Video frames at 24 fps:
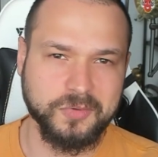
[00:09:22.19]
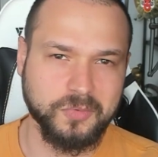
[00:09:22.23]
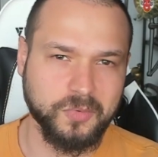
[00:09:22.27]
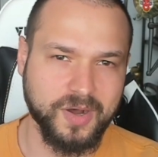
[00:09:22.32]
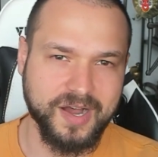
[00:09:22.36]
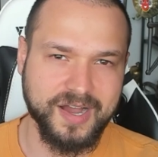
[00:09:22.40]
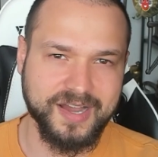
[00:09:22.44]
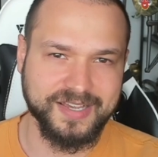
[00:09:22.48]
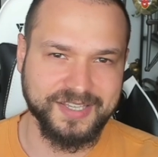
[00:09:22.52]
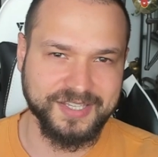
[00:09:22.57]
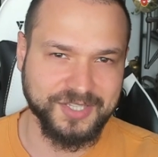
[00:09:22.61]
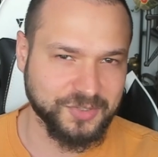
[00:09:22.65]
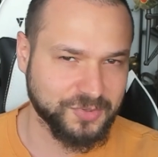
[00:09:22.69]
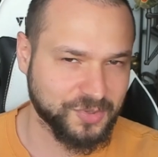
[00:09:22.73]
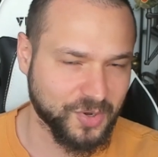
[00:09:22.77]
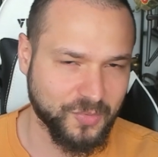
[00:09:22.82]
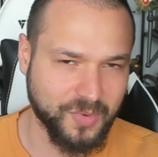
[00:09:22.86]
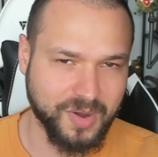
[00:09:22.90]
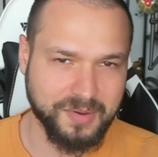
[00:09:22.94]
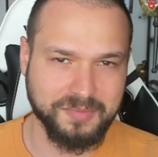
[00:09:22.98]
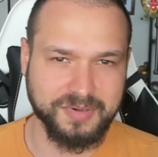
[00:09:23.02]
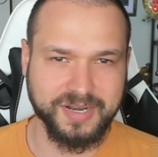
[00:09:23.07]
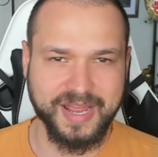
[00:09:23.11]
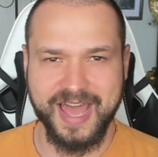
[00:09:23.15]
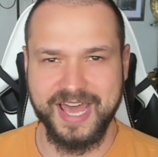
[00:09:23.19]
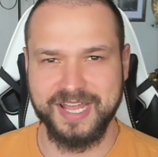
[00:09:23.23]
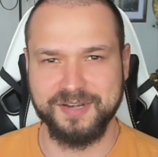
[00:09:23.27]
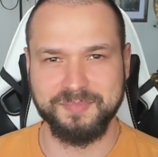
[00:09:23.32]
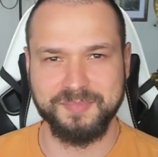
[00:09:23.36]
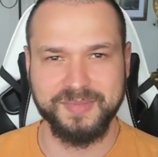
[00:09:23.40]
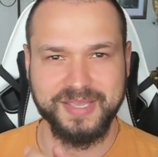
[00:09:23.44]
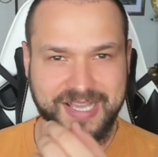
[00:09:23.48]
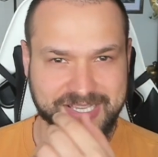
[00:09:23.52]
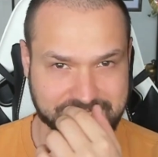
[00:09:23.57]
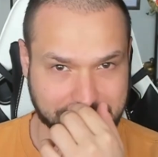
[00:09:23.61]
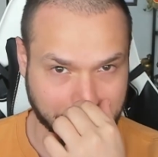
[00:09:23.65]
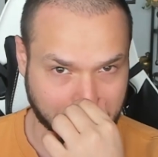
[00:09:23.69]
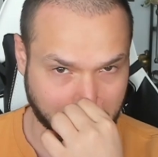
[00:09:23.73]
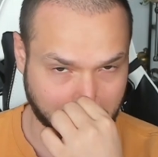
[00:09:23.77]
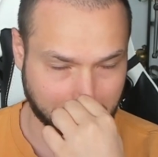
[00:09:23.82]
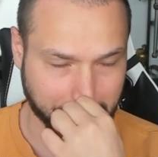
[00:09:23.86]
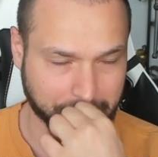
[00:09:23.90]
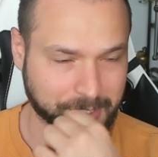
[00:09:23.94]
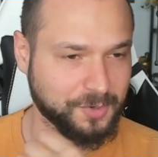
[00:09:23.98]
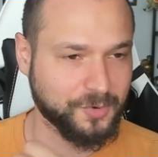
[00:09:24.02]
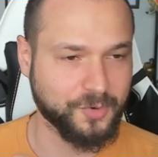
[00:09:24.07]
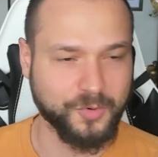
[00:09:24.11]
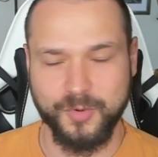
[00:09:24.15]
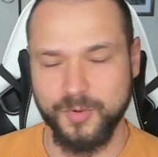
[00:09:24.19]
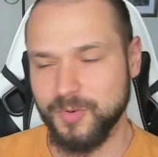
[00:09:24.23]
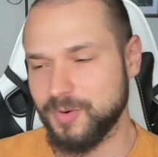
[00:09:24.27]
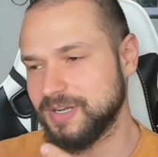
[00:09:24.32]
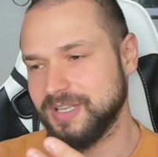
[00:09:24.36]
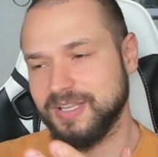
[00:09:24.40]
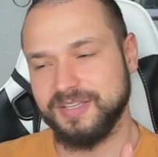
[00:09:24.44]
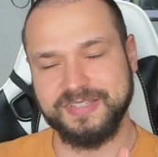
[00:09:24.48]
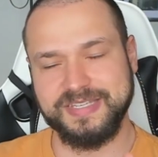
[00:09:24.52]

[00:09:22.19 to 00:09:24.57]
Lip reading: why you don't want to add me as a partner or